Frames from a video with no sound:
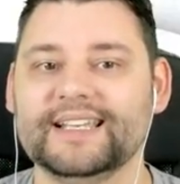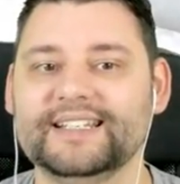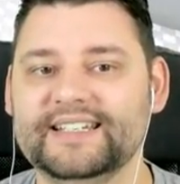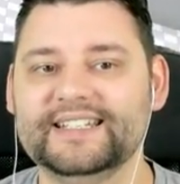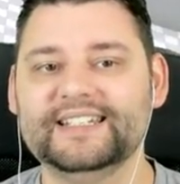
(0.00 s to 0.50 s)
So that's
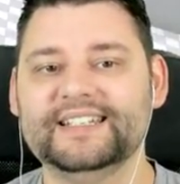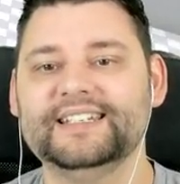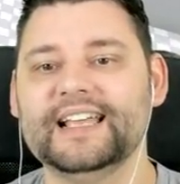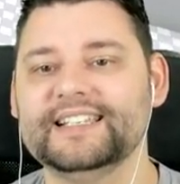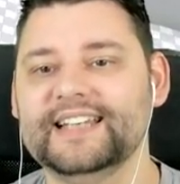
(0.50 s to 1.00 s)
a
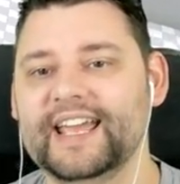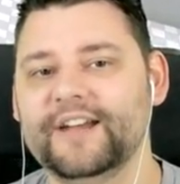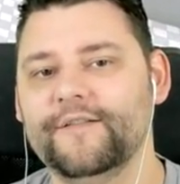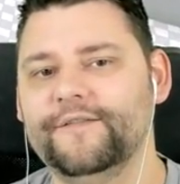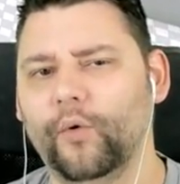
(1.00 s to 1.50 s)

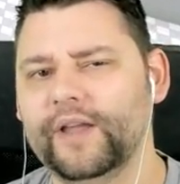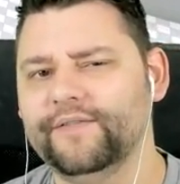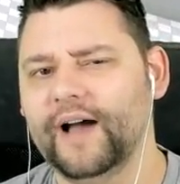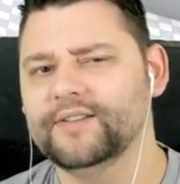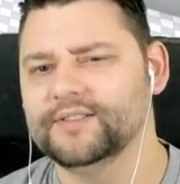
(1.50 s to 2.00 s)
designated forty
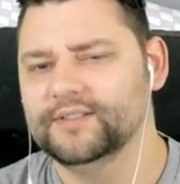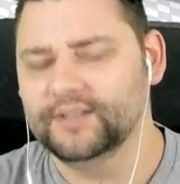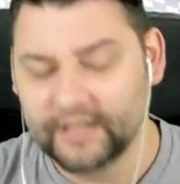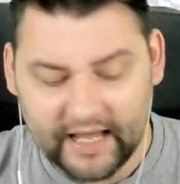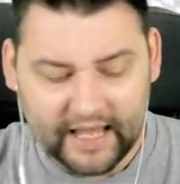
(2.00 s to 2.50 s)

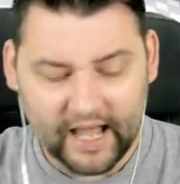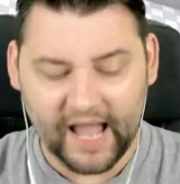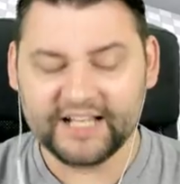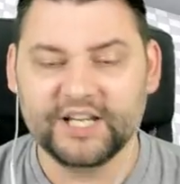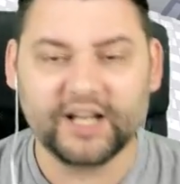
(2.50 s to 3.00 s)
thousand.
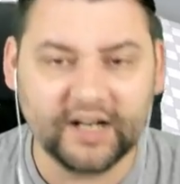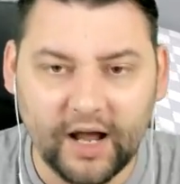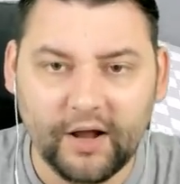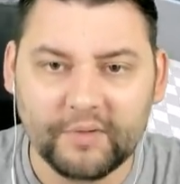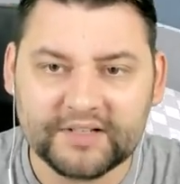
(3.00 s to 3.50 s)
I actually kind of,
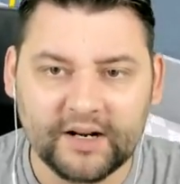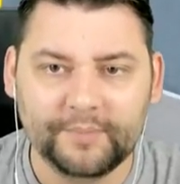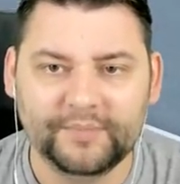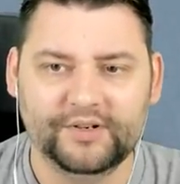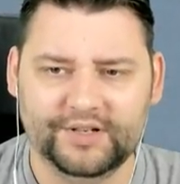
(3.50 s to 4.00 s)
I was kind
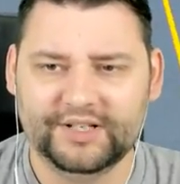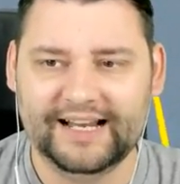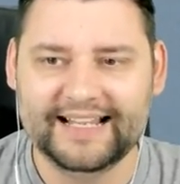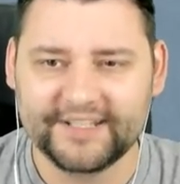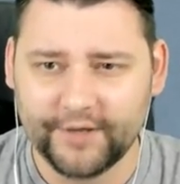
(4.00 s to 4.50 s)
of just
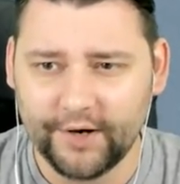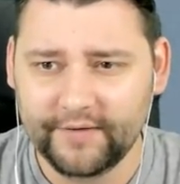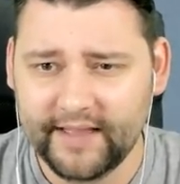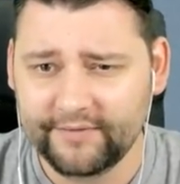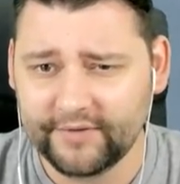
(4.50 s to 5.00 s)
glancing
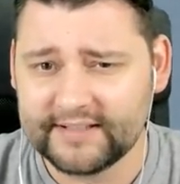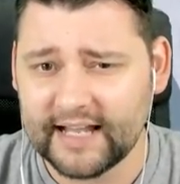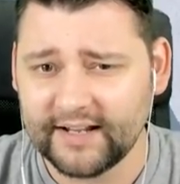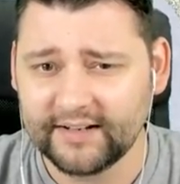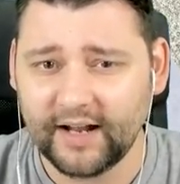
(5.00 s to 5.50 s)
over them for a
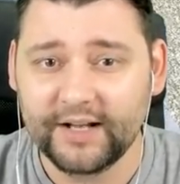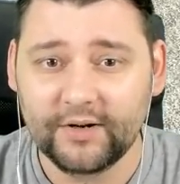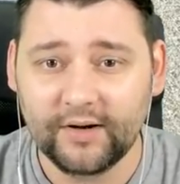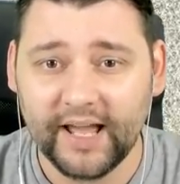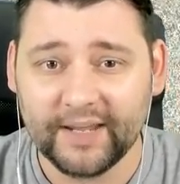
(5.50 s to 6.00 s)
second. I
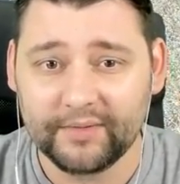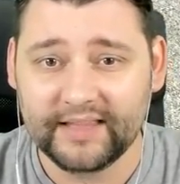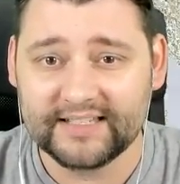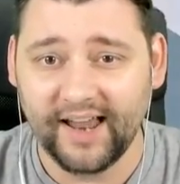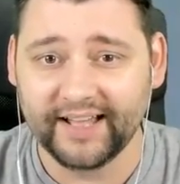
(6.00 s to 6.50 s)
do like it with these